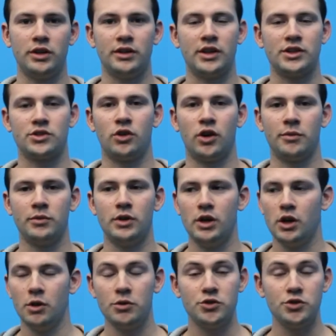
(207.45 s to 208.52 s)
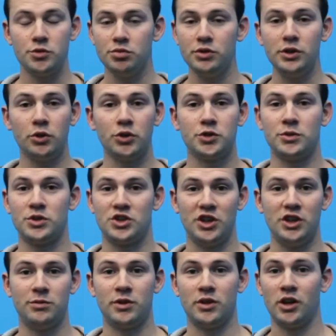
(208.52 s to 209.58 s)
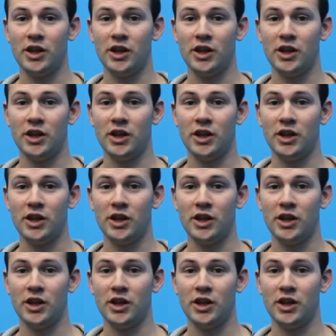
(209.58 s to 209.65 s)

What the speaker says: in that time, which is a pretty awesome achievement.